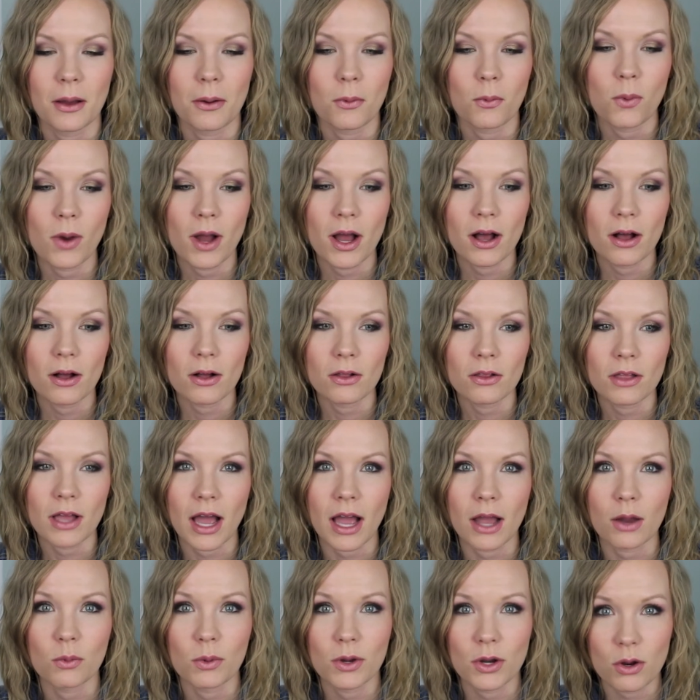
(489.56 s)
Well,
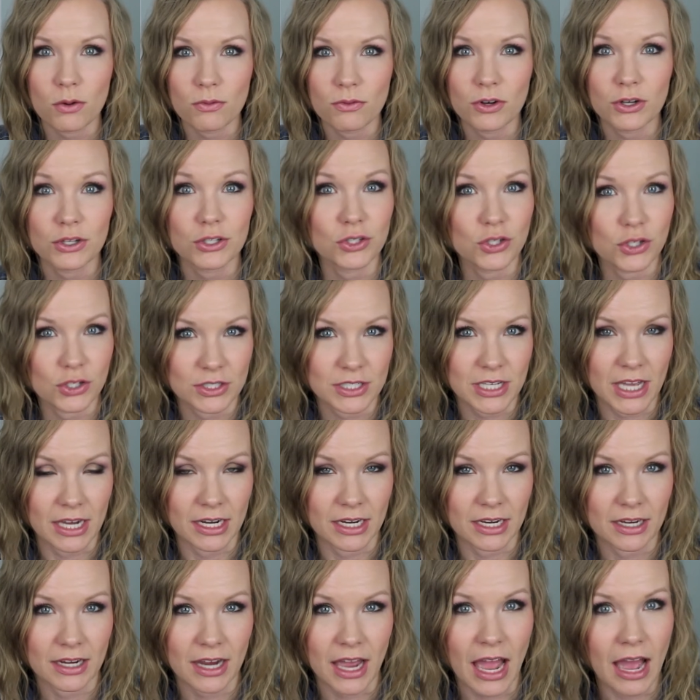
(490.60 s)
I went over and looked at
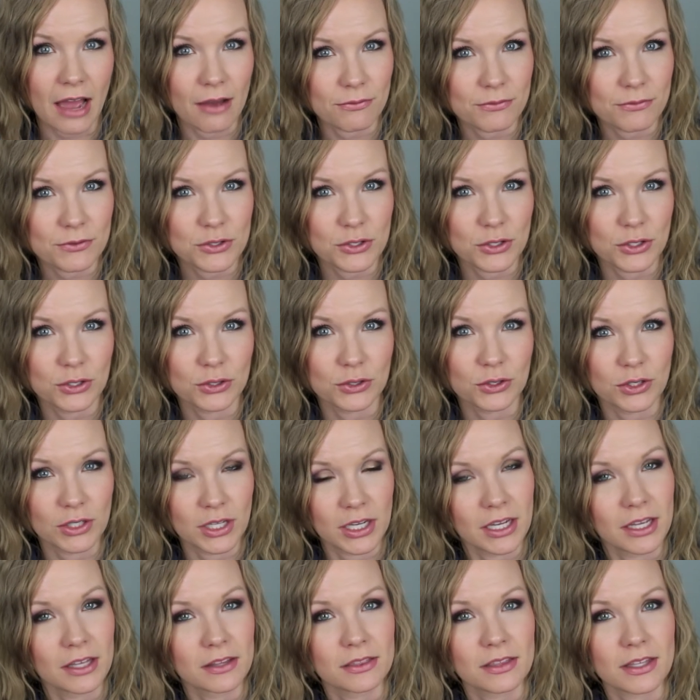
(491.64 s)
it after
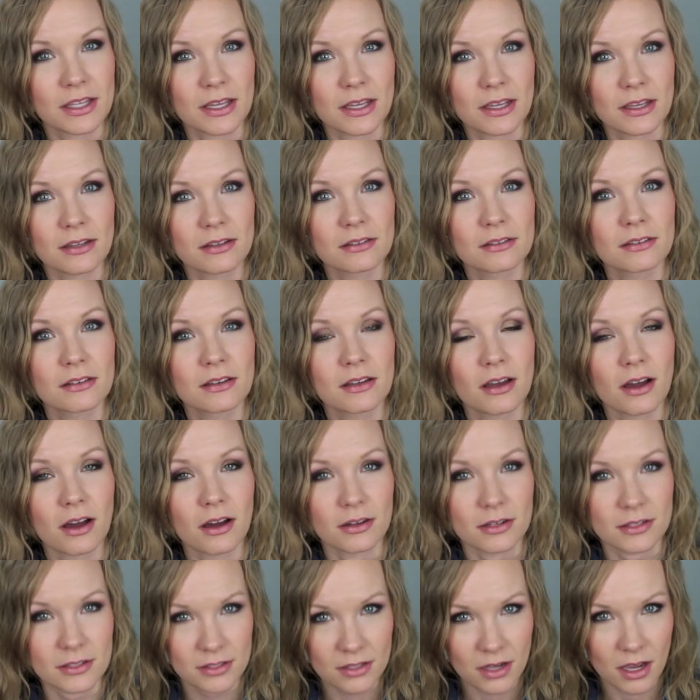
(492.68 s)
looking at the
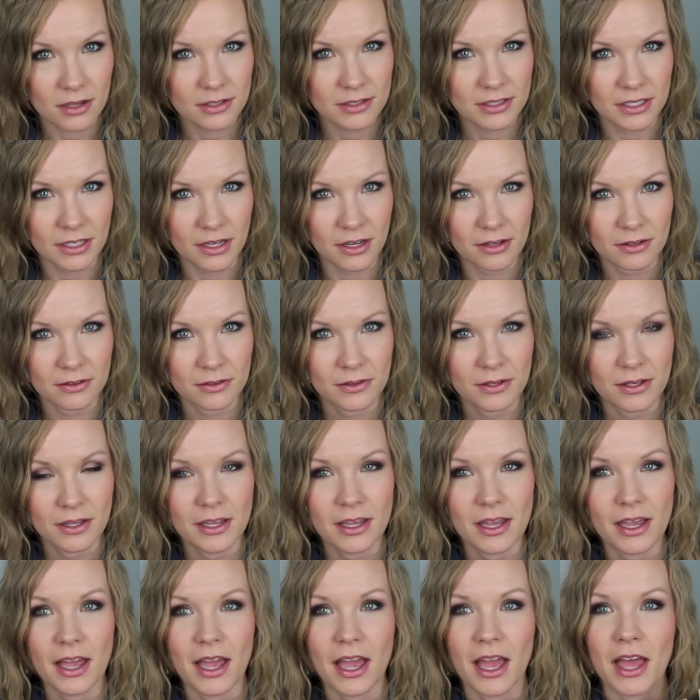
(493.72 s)
Anastasia,
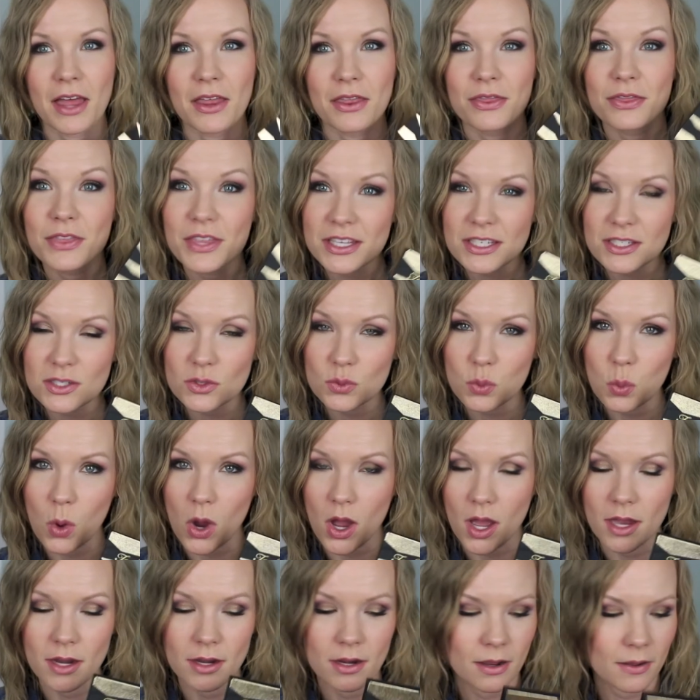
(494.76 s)
and this
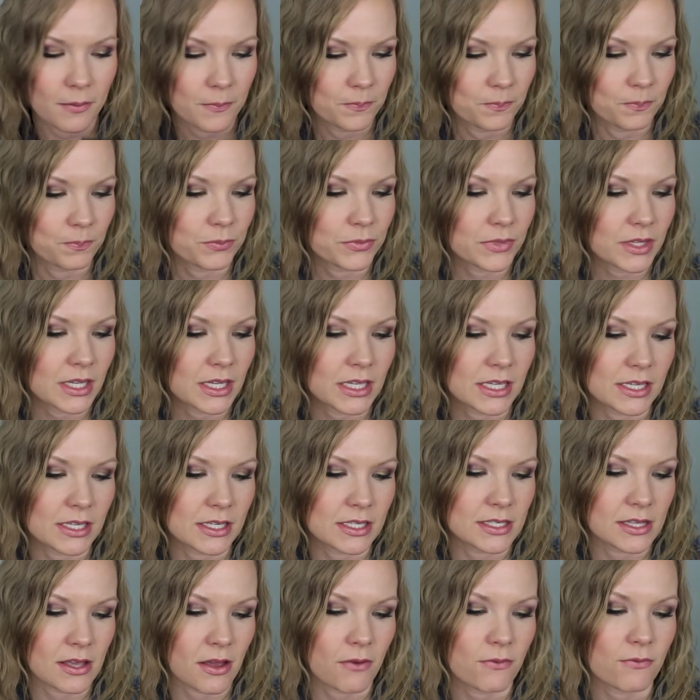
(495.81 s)
one
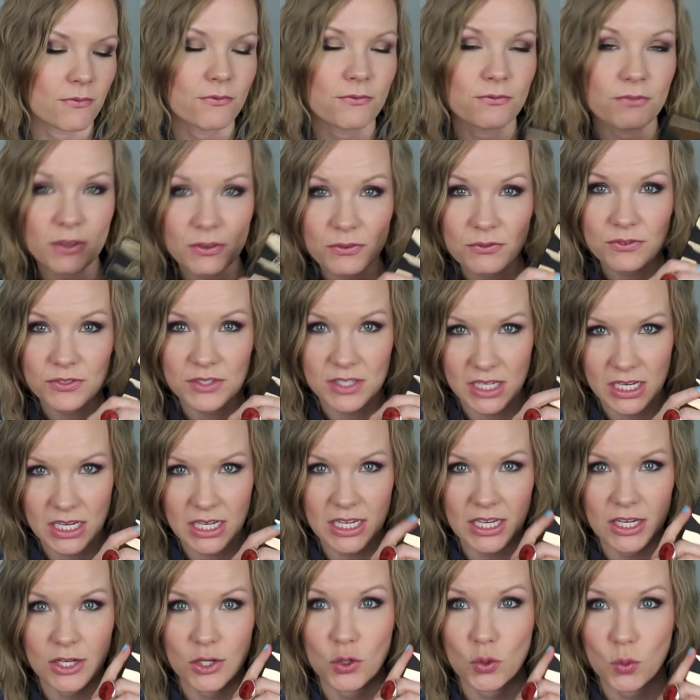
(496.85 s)
is
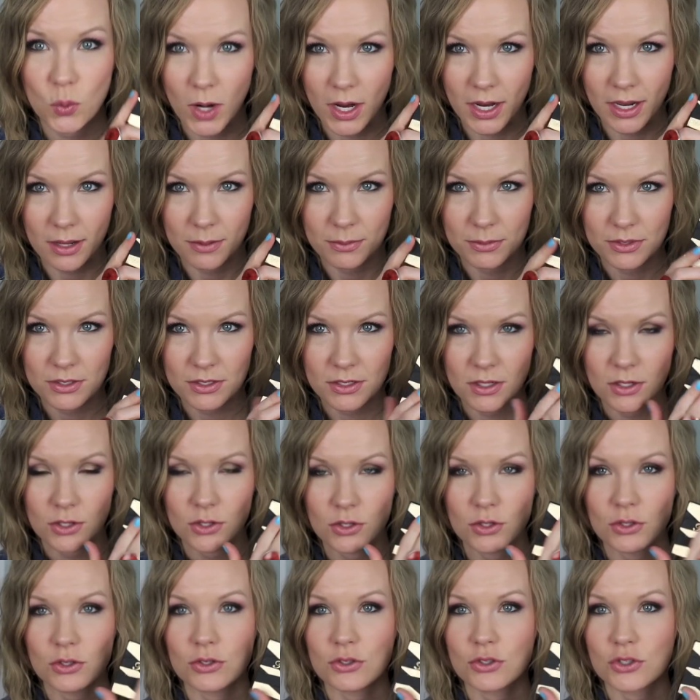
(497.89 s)
fifteen grams
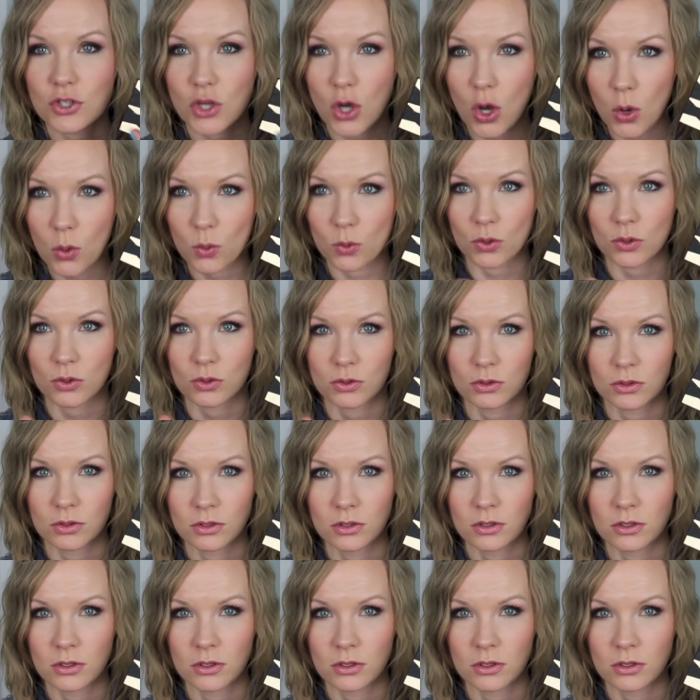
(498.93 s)
total.